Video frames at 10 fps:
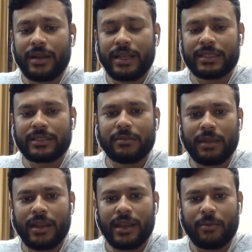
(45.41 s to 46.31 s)
Digital
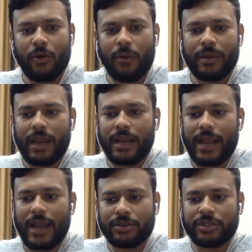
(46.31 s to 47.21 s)
Millennium Copyright
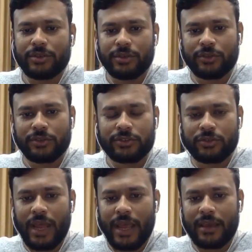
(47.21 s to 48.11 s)
Act, which you use
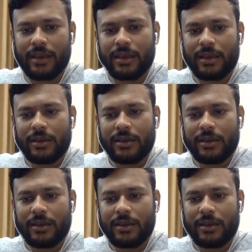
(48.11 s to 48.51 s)
to like